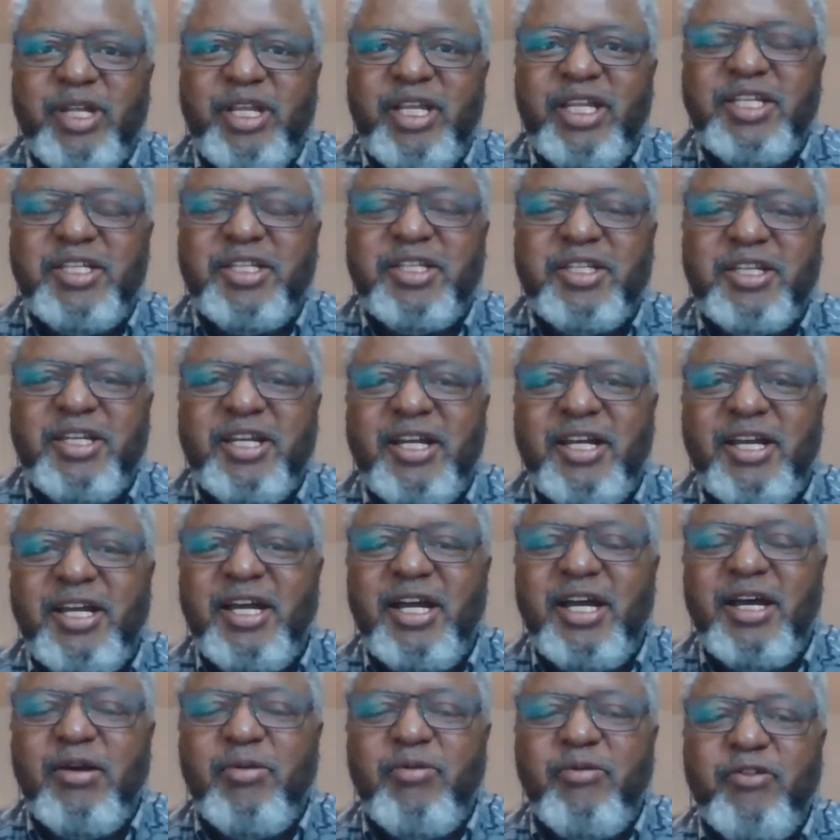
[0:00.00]
each
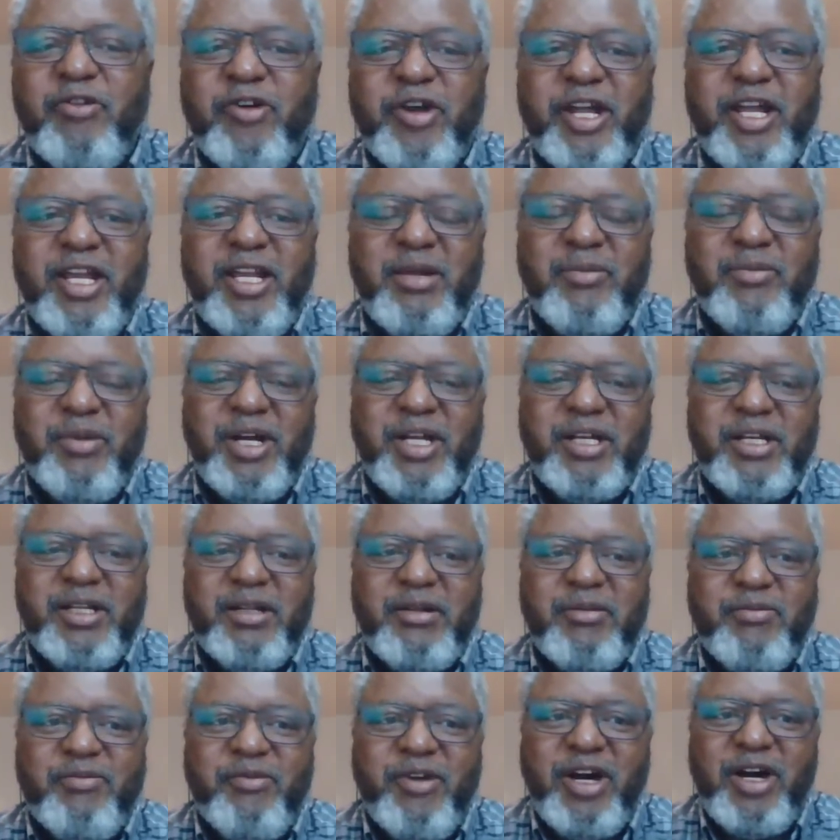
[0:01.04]
time for
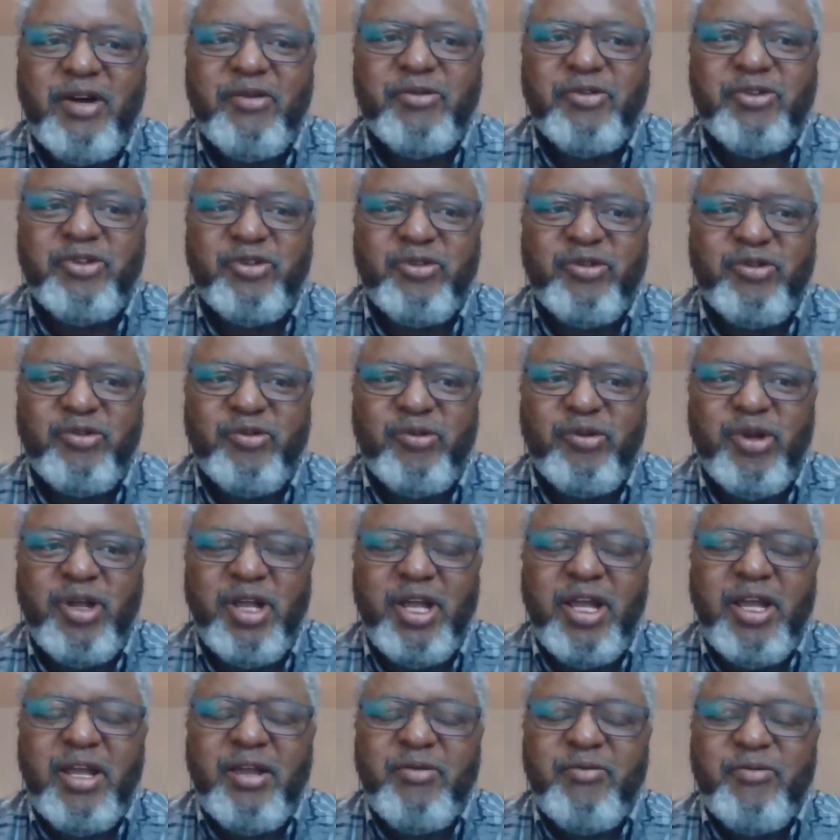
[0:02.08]
anybody found to
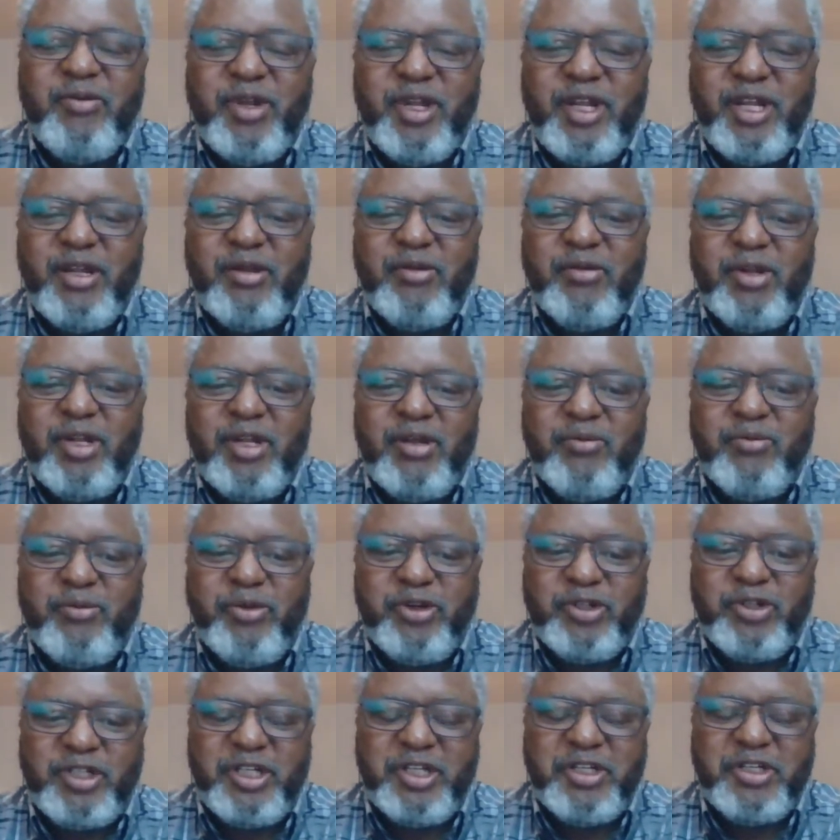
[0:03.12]
be in
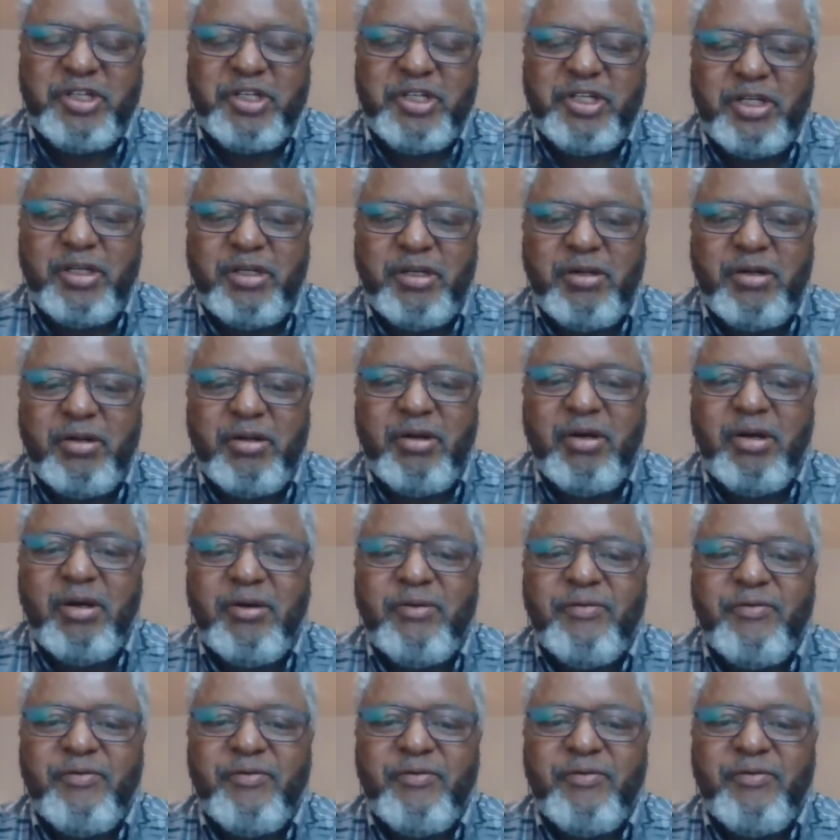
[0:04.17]
possession of